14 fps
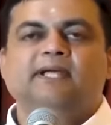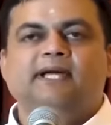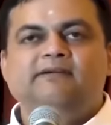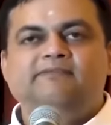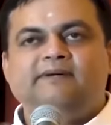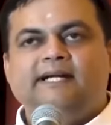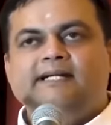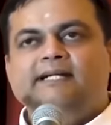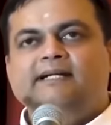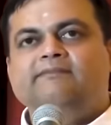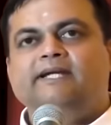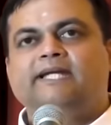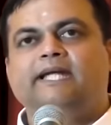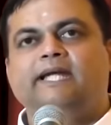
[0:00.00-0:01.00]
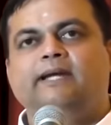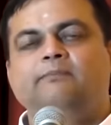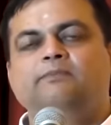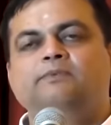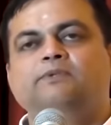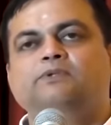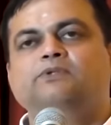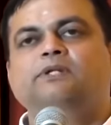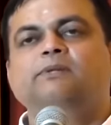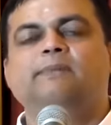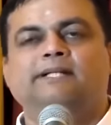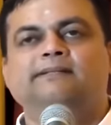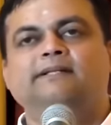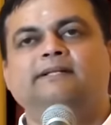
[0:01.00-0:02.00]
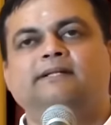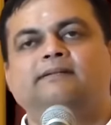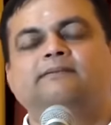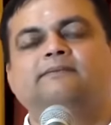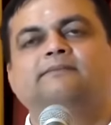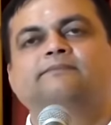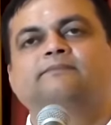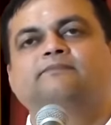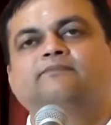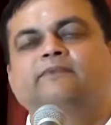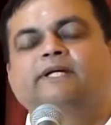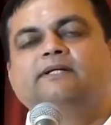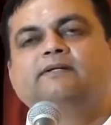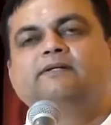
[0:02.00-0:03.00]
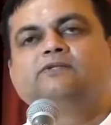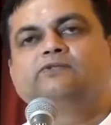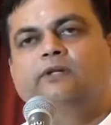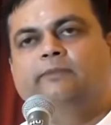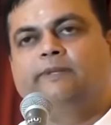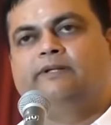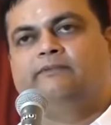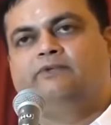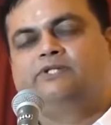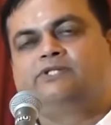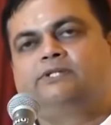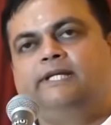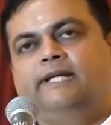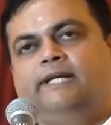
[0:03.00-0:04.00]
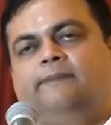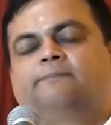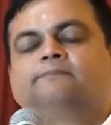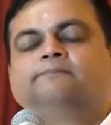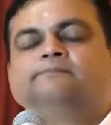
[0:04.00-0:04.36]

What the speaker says: and finally we came to the mandir where Swami would stay.